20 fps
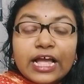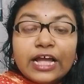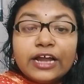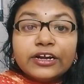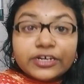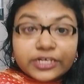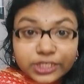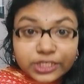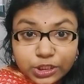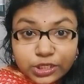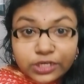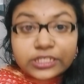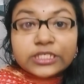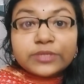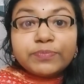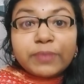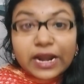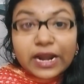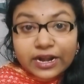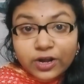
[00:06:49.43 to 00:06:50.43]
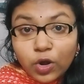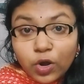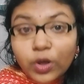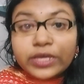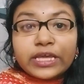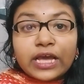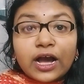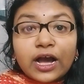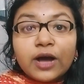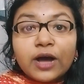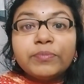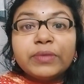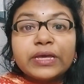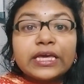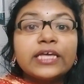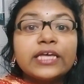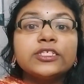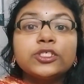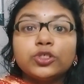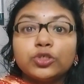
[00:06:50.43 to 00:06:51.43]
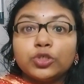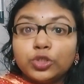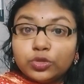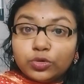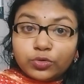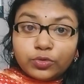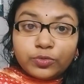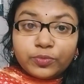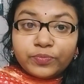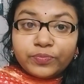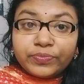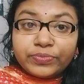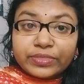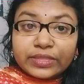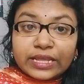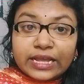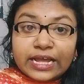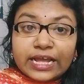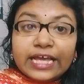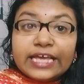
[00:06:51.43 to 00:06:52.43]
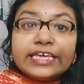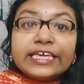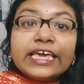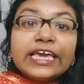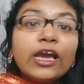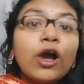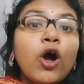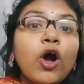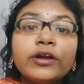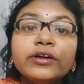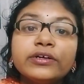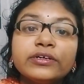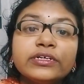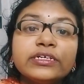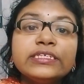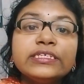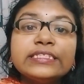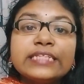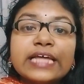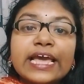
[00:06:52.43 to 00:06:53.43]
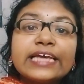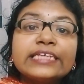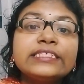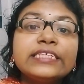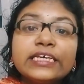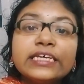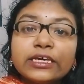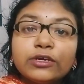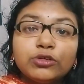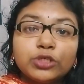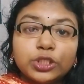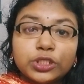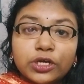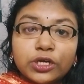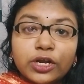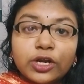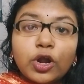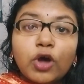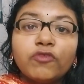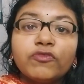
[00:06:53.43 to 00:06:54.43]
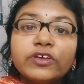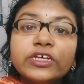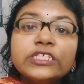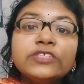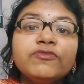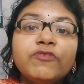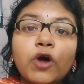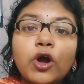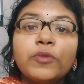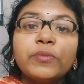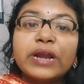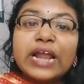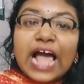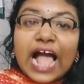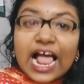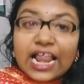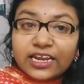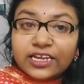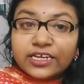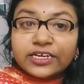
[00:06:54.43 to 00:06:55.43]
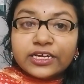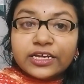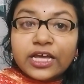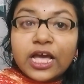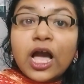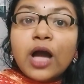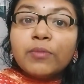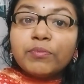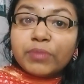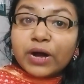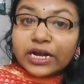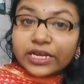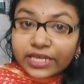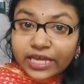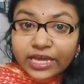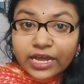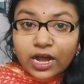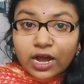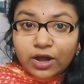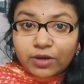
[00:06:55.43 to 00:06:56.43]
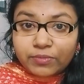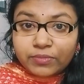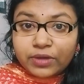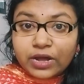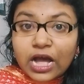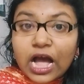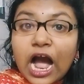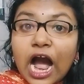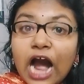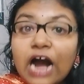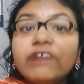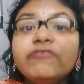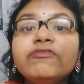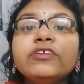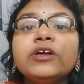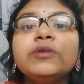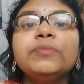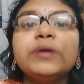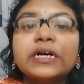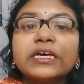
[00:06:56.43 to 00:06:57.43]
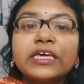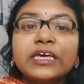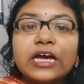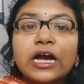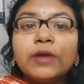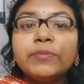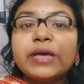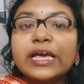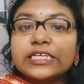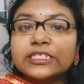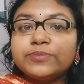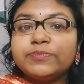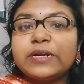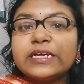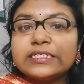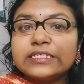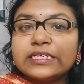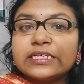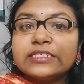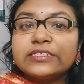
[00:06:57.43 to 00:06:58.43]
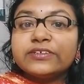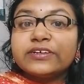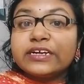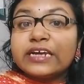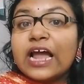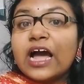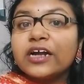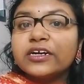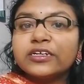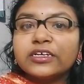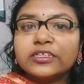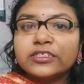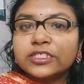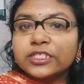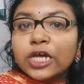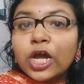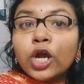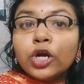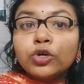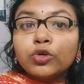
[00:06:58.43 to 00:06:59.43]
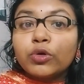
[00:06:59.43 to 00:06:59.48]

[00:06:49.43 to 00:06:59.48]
Richard's paranoia begins to show. He orders the execution of his former ally, Buckingham, after Buckingham expresses reluctance to